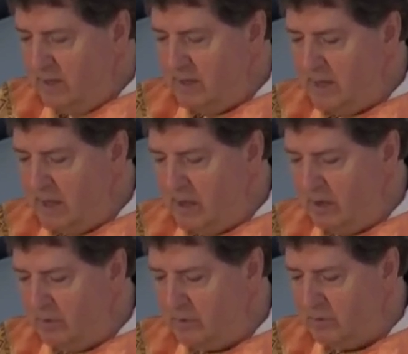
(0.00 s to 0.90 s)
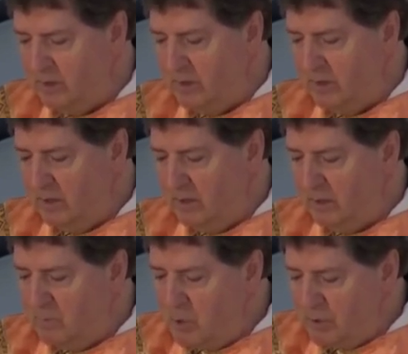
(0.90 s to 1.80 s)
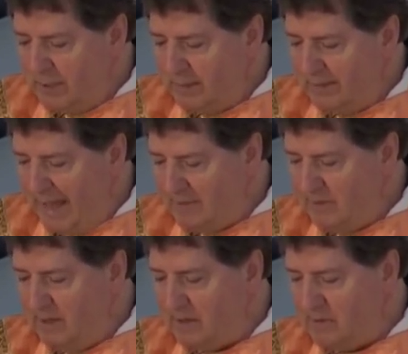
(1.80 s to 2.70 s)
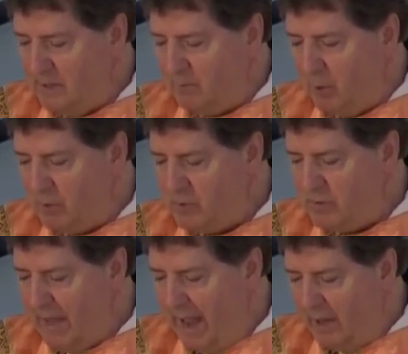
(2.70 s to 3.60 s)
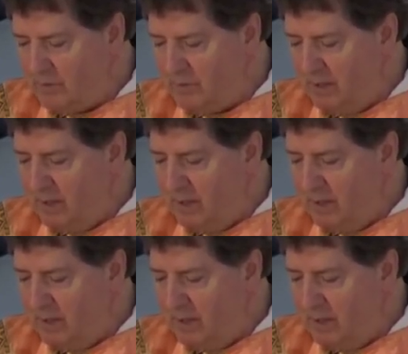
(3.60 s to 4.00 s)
he hears the music and dancing as he approaches the house,